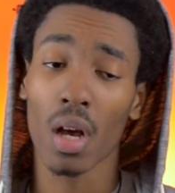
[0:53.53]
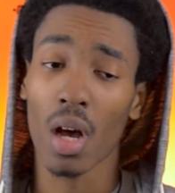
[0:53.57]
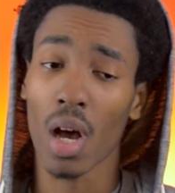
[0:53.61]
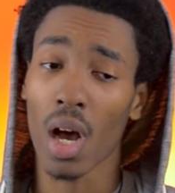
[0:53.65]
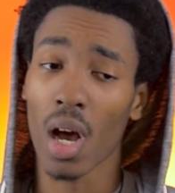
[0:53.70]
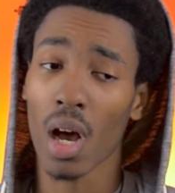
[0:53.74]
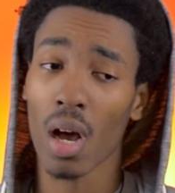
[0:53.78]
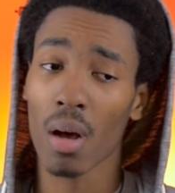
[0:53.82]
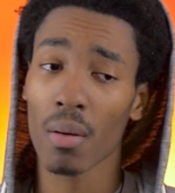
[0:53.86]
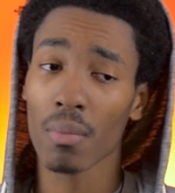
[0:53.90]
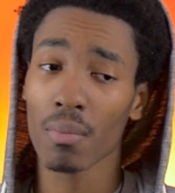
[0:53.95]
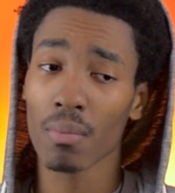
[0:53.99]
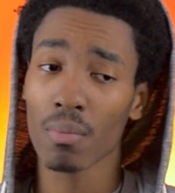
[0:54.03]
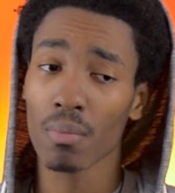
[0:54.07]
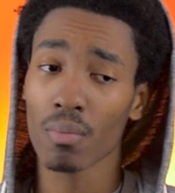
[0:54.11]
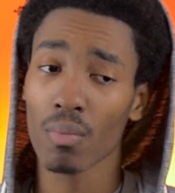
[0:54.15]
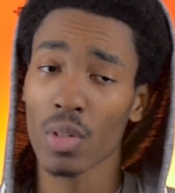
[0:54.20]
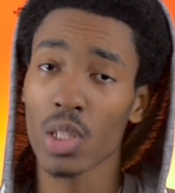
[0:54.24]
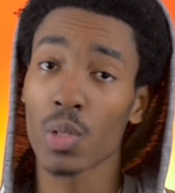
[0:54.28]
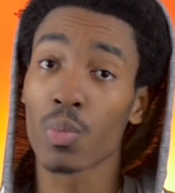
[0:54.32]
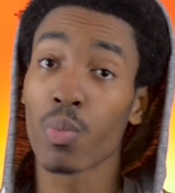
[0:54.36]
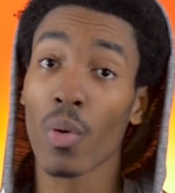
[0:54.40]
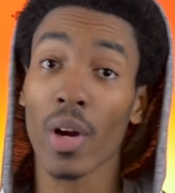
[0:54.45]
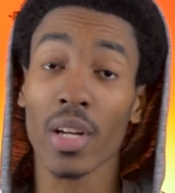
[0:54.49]
Um,
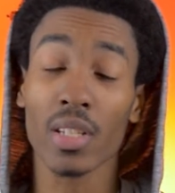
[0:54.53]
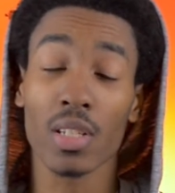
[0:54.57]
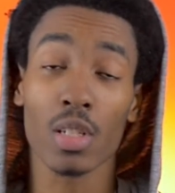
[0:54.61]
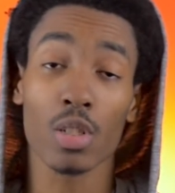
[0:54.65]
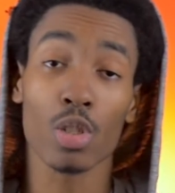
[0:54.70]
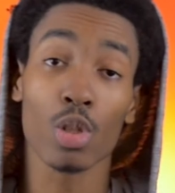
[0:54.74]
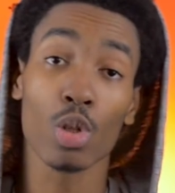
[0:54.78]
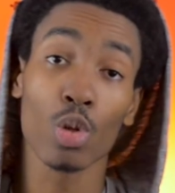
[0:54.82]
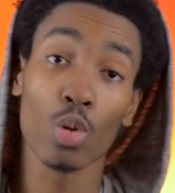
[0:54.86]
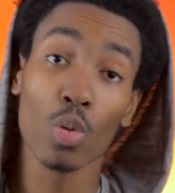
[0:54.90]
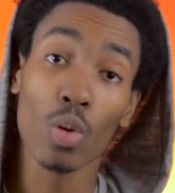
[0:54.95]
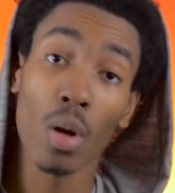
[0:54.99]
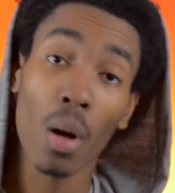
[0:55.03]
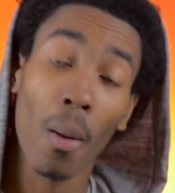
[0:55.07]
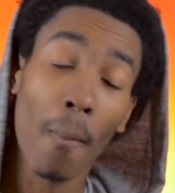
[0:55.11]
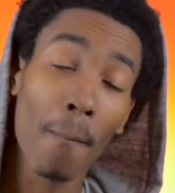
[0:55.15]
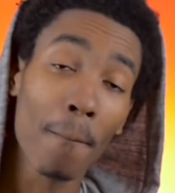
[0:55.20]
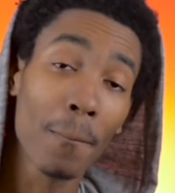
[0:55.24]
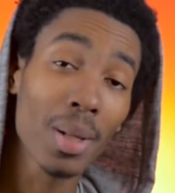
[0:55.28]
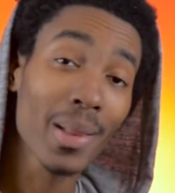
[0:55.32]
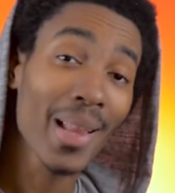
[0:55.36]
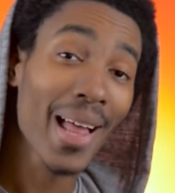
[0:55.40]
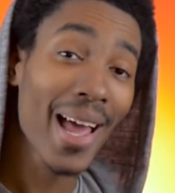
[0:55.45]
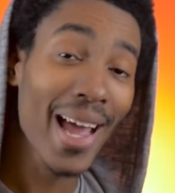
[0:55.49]
which brings us to
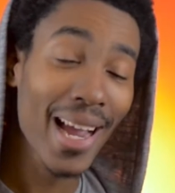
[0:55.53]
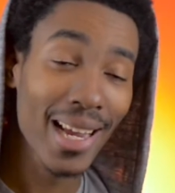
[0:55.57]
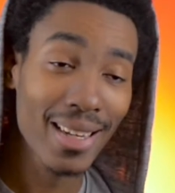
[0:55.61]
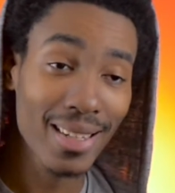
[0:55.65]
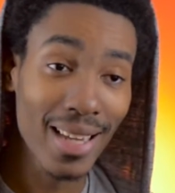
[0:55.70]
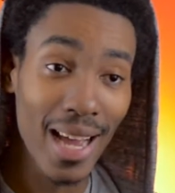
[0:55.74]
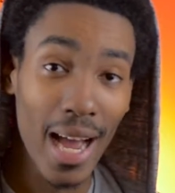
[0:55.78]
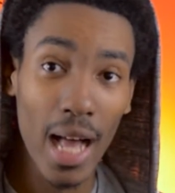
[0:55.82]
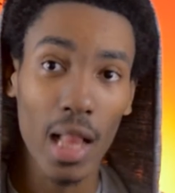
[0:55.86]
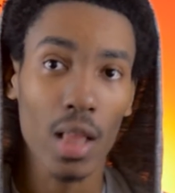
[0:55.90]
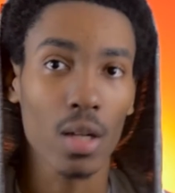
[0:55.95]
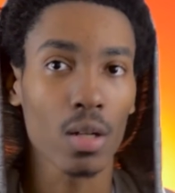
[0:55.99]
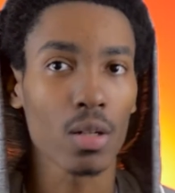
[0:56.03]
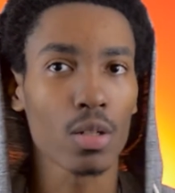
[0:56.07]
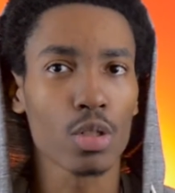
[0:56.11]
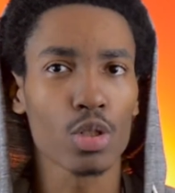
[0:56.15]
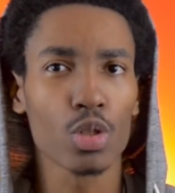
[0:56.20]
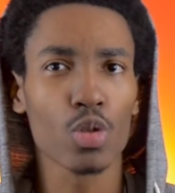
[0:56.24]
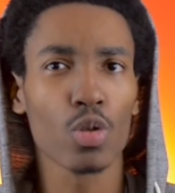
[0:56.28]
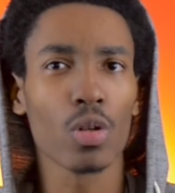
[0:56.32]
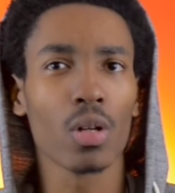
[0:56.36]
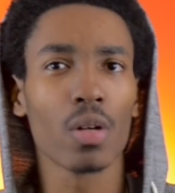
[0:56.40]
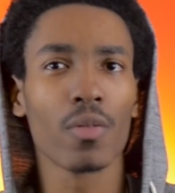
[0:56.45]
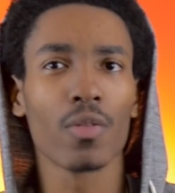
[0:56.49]
Black Dollar,
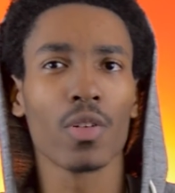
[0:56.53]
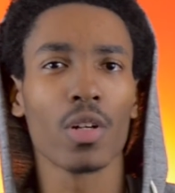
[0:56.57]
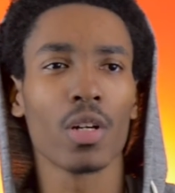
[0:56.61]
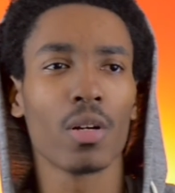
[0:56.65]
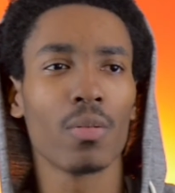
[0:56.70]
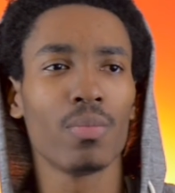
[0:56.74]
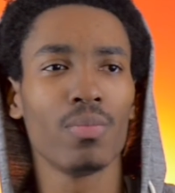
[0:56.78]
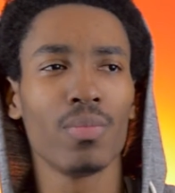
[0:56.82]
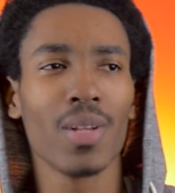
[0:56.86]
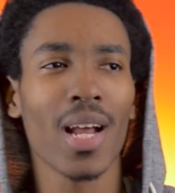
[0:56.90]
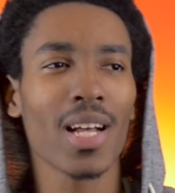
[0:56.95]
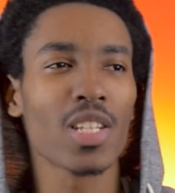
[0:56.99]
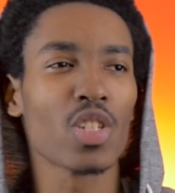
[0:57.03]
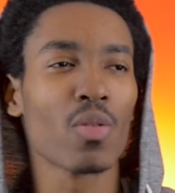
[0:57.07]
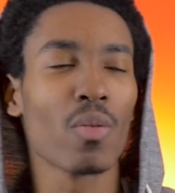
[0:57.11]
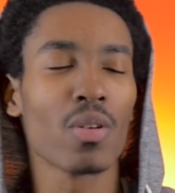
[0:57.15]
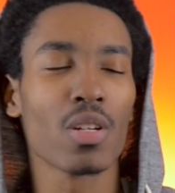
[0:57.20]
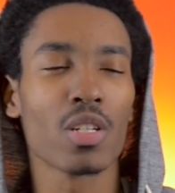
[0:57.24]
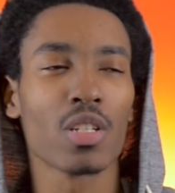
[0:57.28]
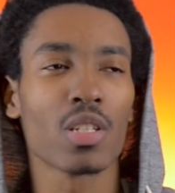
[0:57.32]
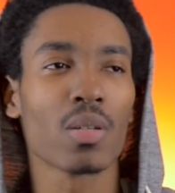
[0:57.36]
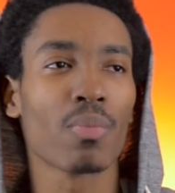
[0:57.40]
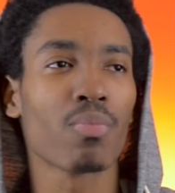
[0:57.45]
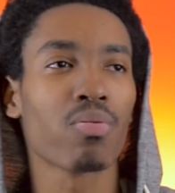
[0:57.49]
sort of a not so
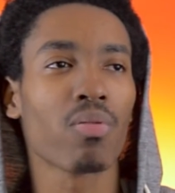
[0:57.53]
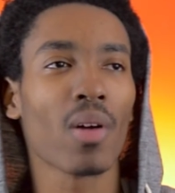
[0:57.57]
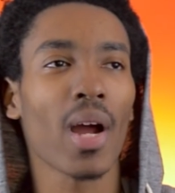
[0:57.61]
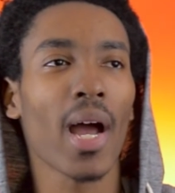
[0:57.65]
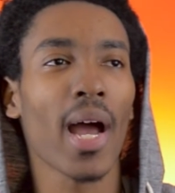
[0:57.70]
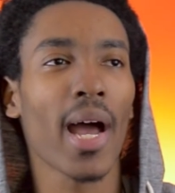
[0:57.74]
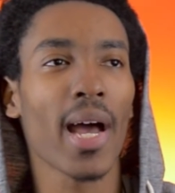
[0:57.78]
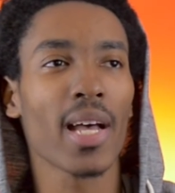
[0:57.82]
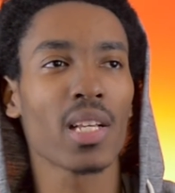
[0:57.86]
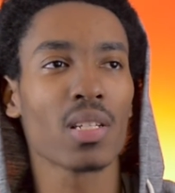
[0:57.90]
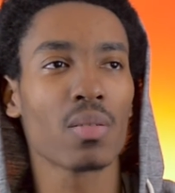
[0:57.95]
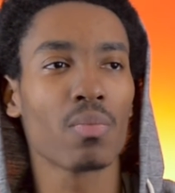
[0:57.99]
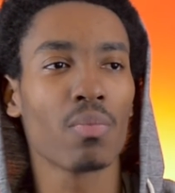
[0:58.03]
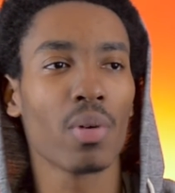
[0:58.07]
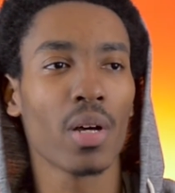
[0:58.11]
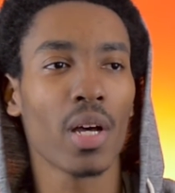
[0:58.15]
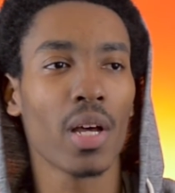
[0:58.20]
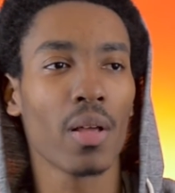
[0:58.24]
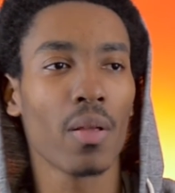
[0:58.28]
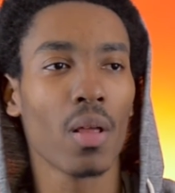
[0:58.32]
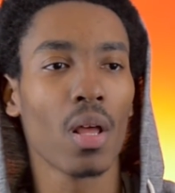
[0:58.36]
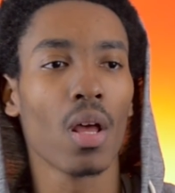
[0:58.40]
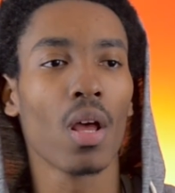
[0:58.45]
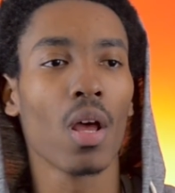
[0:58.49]
much a surprise,
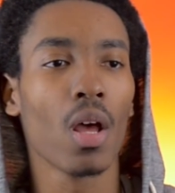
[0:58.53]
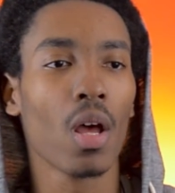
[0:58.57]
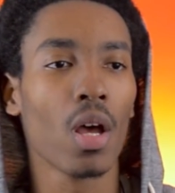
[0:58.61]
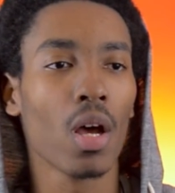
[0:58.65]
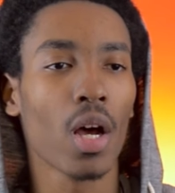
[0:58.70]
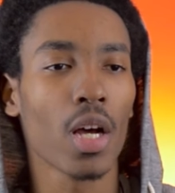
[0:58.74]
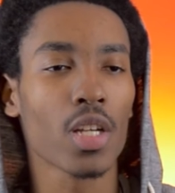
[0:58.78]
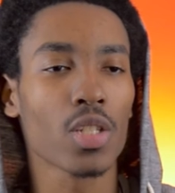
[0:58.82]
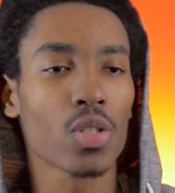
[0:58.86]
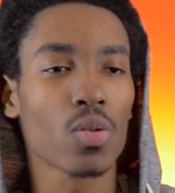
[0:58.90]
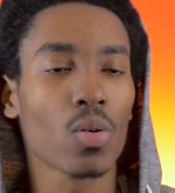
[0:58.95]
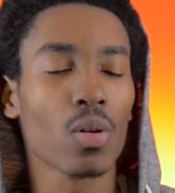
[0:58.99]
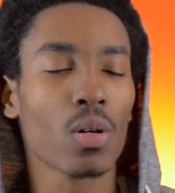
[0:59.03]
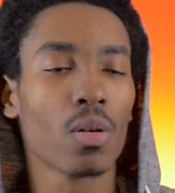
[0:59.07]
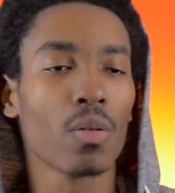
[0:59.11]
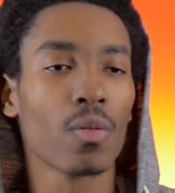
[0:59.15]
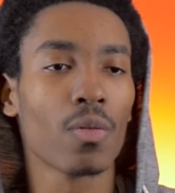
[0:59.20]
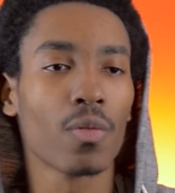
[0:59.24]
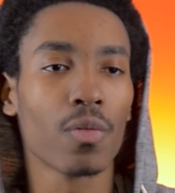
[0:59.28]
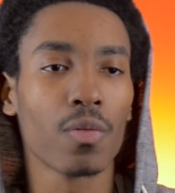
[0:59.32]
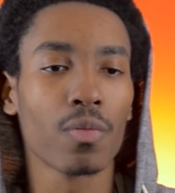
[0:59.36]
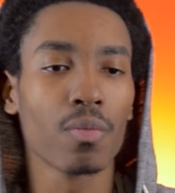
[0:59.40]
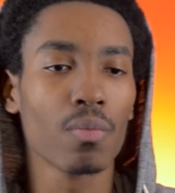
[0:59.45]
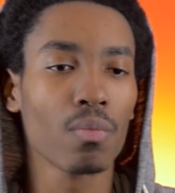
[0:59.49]
but a sort
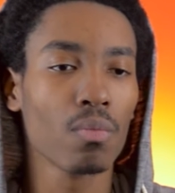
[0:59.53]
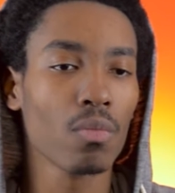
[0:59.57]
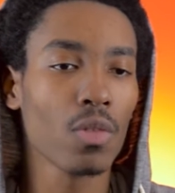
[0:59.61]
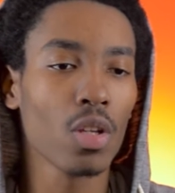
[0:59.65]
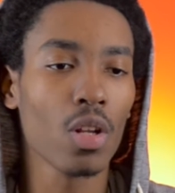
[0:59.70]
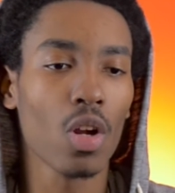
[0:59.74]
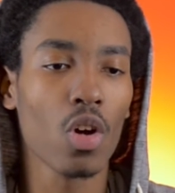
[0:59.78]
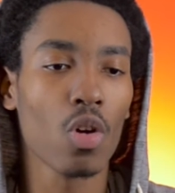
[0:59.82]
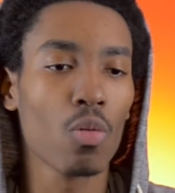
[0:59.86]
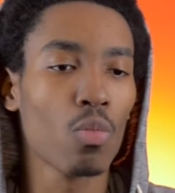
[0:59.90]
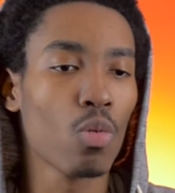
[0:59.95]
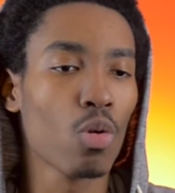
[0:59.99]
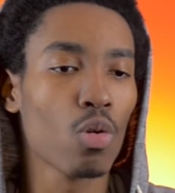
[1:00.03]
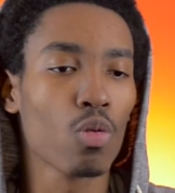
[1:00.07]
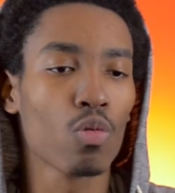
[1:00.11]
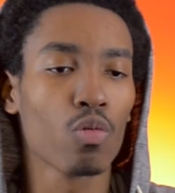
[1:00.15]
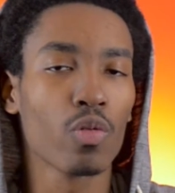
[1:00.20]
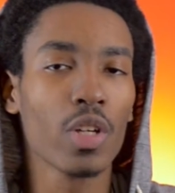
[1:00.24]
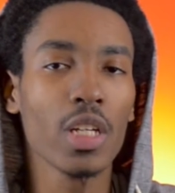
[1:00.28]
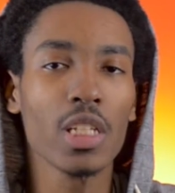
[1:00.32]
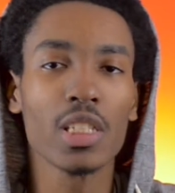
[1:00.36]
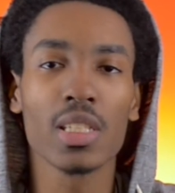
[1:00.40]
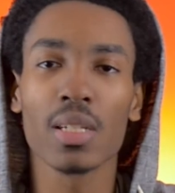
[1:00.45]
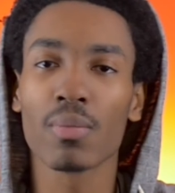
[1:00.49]
of you know, more
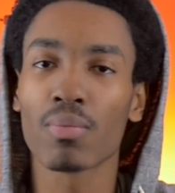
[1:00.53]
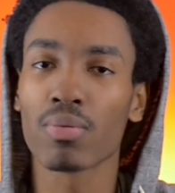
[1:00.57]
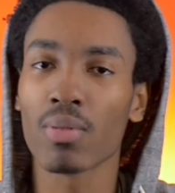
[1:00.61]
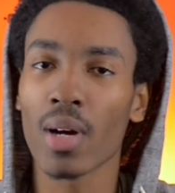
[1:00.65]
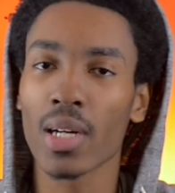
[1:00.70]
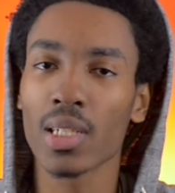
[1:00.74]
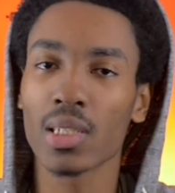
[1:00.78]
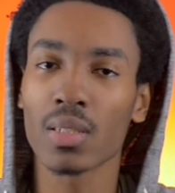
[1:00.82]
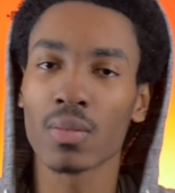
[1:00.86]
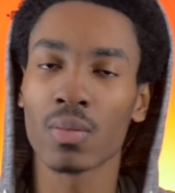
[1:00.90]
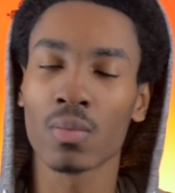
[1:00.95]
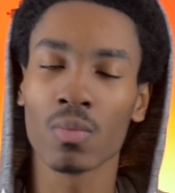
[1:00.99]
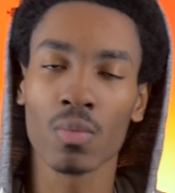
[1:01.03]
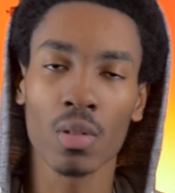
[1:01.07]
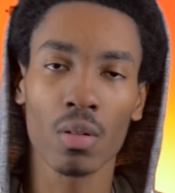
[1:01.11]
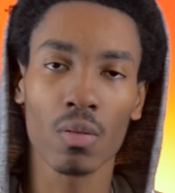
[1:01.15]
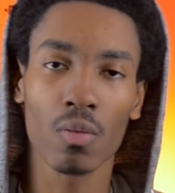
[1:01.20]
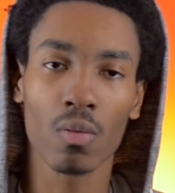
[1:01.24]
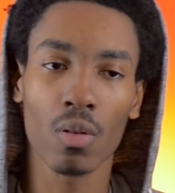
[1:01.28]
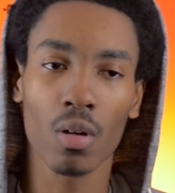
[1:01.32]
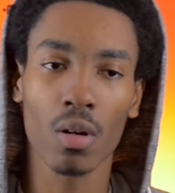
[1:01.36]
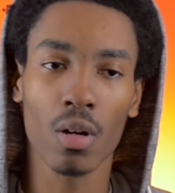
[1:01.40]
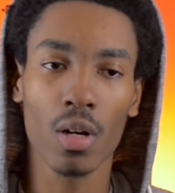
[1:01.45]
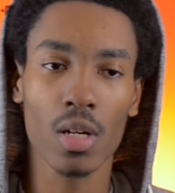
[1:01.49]
recent project from Rick
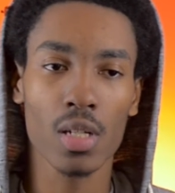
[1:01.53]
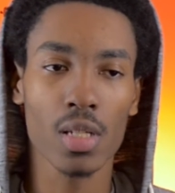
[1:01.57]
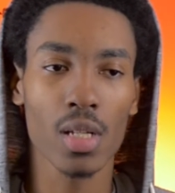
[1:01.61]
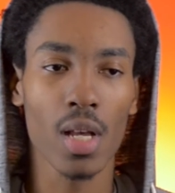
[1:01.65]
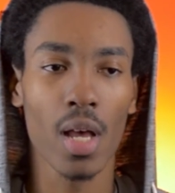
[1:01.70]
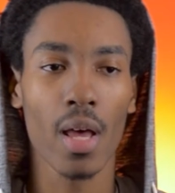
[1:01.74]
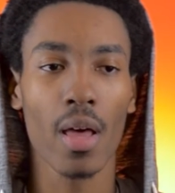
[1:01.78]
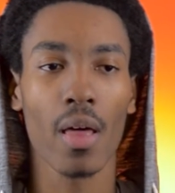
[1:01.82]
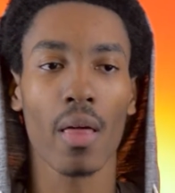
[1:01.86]
Ross,